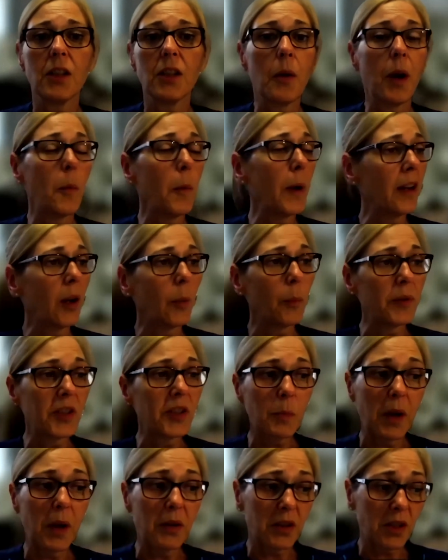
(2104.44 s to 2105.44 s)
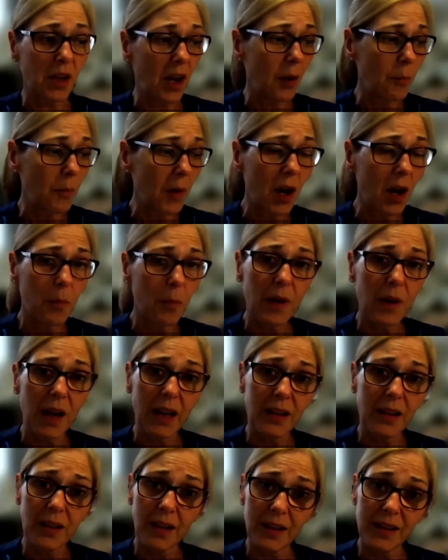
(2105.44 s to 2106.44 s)
So I went up and spoke to her mum
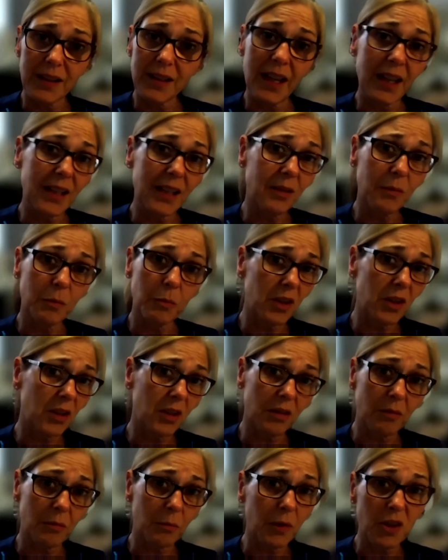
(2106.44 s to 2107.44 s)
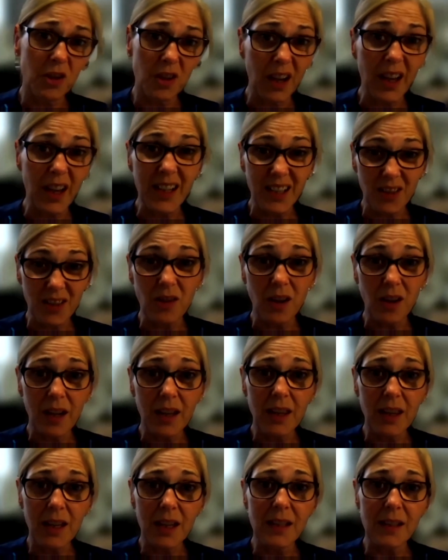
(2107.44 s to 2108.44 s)
and said, would you like to
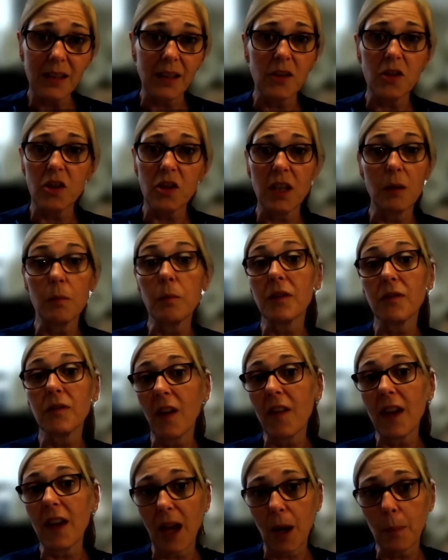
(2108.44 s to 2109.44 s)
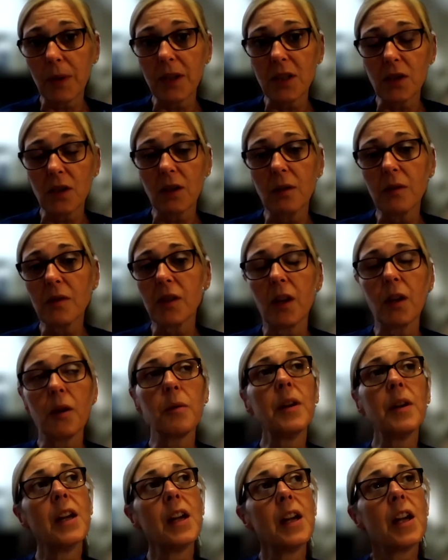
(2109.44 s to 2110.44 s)
try these? And she was very happy to.
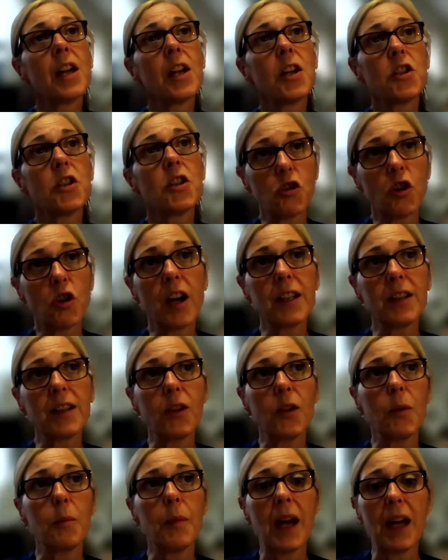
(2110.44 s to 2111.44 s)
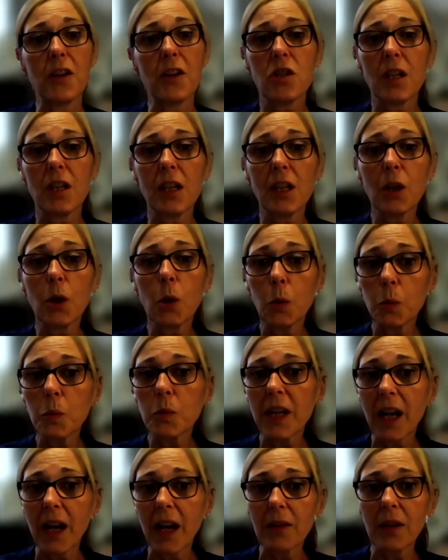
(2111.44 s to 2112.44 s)
So she tried them, and she
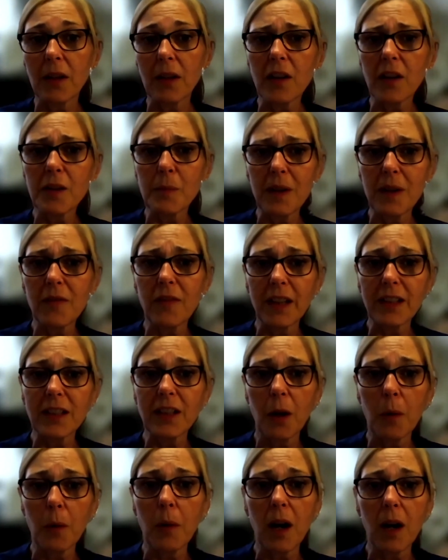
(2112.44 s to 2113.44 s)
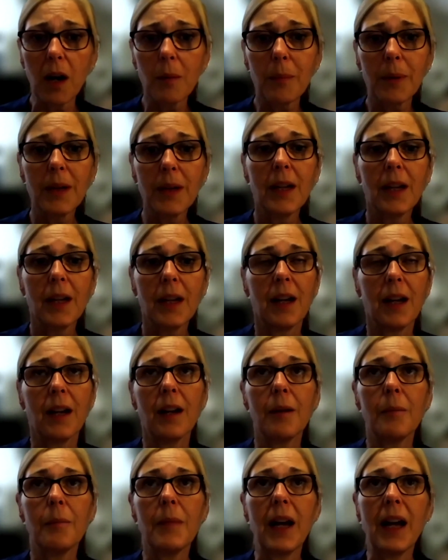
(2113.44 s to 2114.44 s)
called down and asked me if I'd go up.
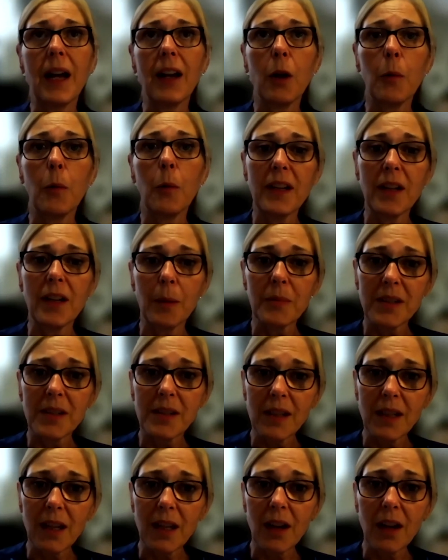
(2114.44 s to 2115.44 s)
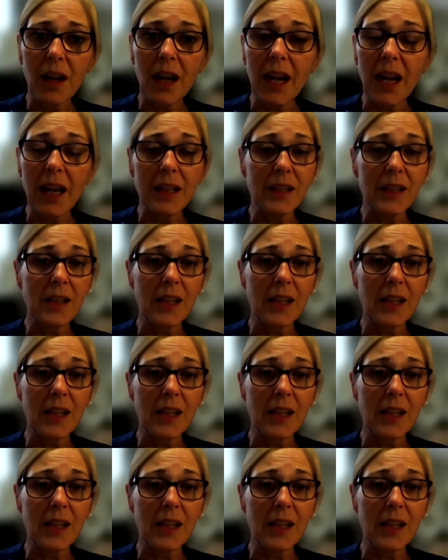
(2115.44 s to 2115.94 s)
And I went up to see her,